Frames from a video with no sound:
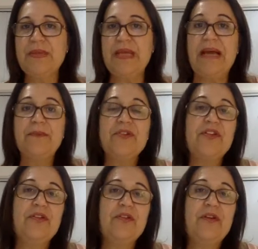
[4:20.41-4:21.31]
be able
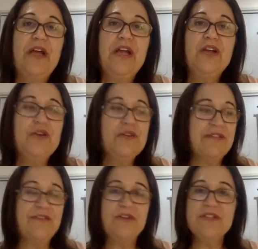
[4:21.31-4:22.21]
to use
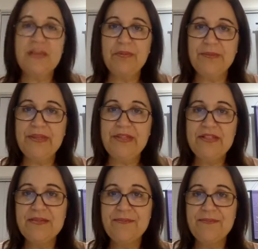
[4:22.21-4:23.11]
a few
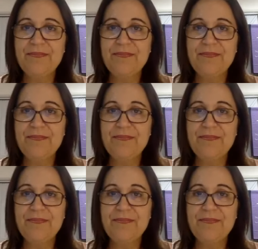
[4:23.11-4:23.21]
supplements.